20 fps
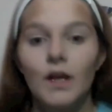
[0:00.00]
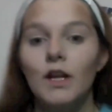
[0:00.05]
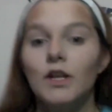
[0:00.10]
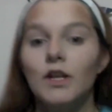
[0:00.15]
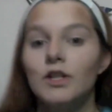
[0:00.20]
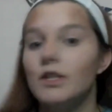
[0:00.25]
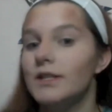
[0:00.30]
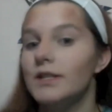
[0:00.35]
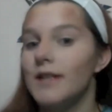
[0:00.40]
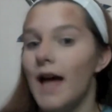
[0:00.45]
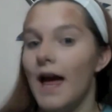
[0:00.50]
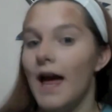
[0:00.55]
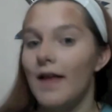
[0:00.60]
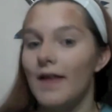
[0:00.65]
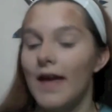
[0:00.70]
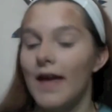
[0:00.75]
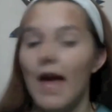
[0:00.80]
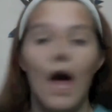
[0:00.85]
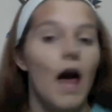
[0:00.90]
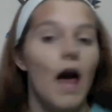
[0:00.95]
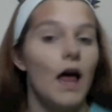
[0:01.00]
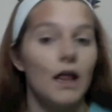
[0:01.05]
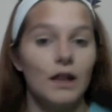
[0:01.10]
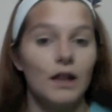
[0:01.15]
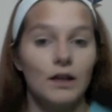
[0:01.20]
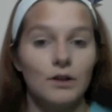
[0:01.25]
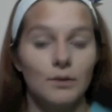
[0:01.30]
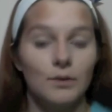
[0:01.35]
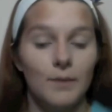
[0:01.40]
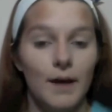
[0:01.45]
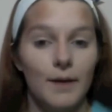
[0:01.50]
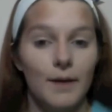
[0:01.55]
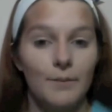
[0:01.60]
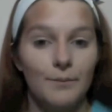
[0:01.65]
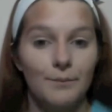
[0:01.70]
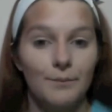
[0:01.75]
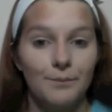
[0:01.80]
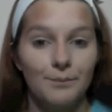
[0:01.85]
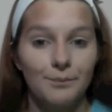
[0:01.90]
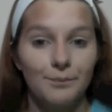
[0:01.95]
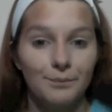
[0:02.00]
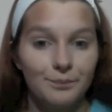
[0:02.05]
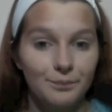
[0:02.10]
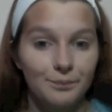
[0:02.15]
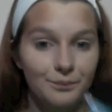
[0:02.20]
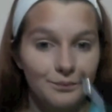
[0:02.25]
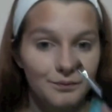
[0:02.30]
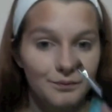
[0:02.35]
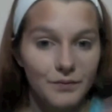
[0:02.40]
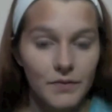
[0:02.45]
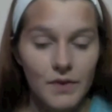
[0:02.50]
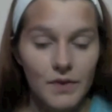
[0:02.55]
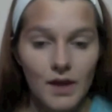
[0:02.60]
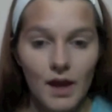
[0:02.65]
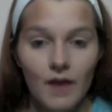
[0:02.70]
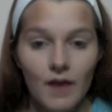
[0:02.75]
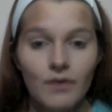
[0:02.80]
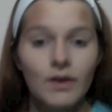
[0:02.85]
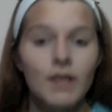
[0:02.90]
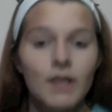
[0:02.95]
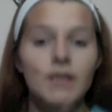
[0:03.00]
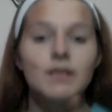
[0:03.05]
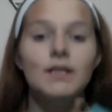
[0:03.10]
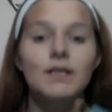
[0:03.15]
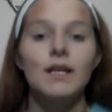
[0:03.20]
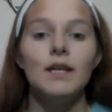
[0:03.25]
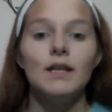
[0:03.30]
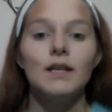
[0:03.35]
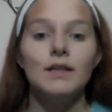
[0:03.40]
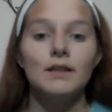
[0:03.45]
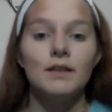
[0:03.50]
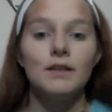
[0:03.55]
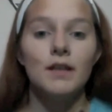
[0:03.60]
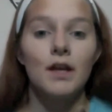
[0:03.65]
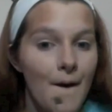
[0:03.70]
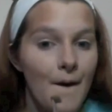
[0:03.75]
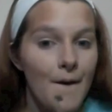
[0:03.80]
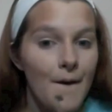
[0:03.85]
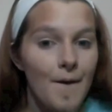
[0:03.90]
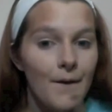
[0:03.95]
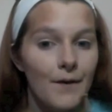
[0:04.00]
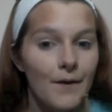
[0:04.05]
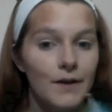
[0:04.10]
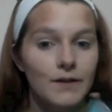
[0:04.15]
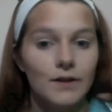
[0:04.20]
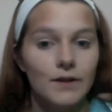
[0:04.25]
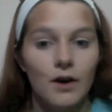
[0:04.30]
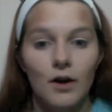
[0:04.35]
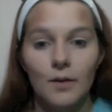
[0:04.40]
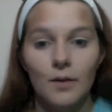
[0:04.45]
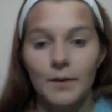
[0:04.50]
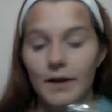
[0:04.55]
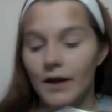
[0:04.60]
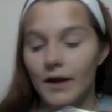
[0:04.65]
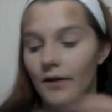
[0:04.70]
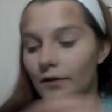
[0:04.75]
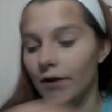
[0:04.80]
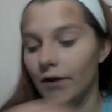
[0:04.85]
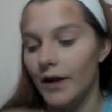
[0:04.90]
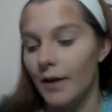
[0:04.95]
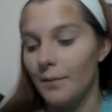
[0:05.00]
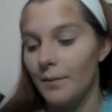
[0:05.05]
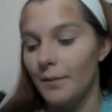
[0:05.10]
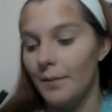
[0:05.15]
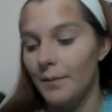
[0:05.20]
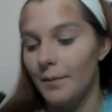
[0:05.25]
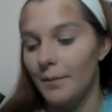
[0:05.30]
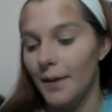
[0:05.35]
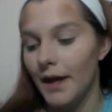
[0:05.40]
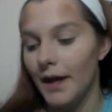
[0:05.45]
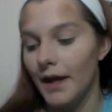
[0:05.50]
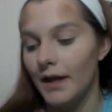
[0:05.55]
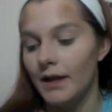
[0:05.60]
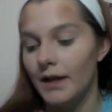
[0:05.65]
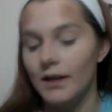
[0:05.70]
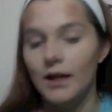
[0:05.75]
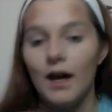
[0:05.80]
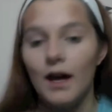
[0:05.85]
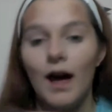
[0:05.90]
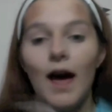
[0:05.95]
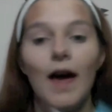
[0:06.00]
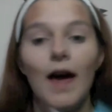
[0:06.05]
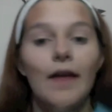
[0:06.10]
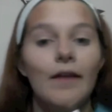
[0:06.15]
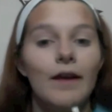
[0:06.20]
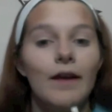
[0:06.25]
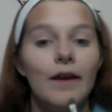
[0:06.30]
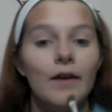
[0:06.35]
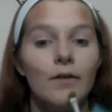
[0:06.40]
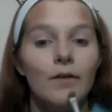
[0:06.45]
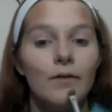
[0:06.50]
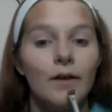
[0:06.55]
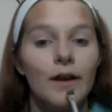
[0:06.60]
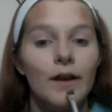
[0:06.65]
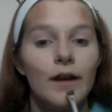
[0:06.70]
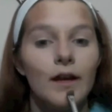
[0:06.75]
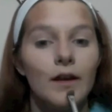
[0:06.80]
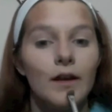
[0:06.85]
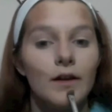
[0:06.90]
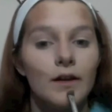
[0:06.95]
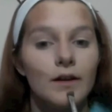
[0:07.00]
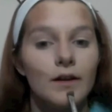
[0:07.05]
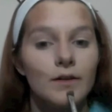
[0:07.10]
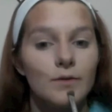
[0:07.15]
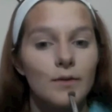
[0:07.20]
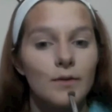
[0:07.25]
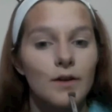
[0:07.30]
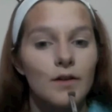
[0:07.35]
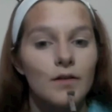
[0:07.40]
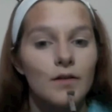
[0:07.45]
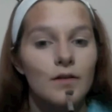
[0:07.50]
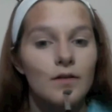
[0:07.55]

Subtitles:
just to highlight a little bit. This is going to all be covered up, but highlight right here as well,